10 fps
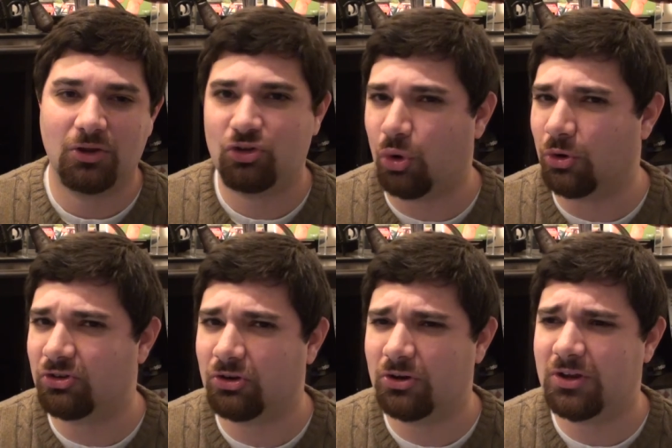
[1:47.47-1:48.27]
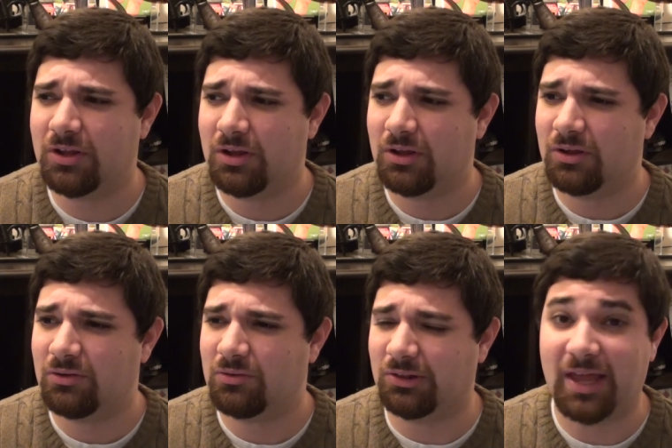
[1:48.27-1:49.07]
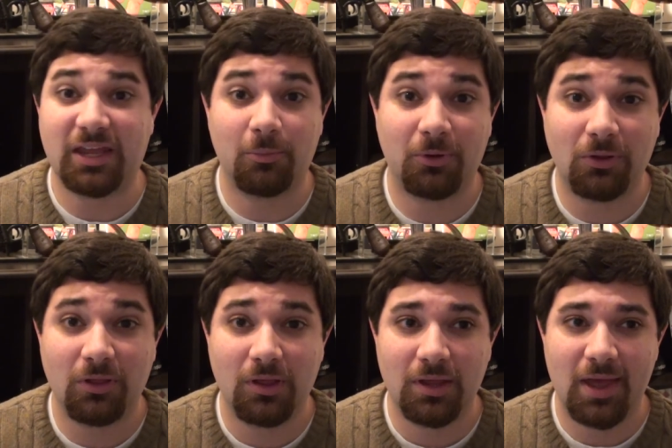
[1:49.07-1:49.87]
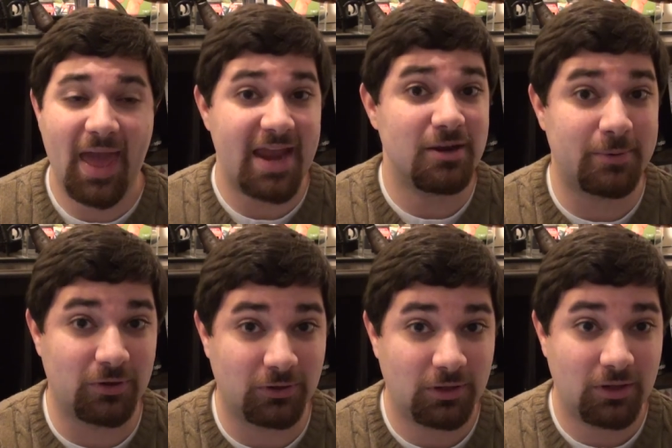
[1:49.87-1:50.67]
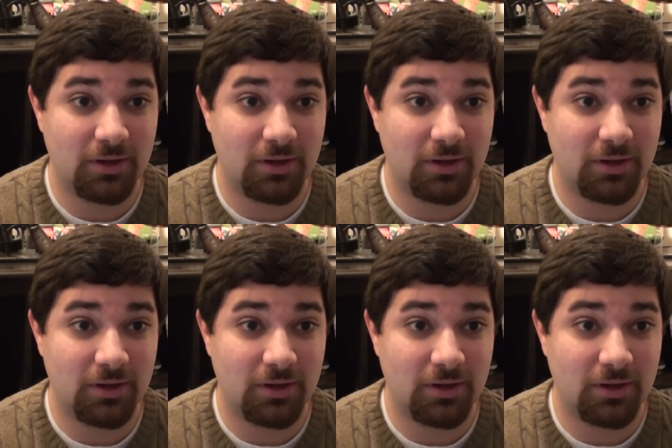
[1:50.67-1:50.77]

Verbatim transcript: tortured, likable, hateable.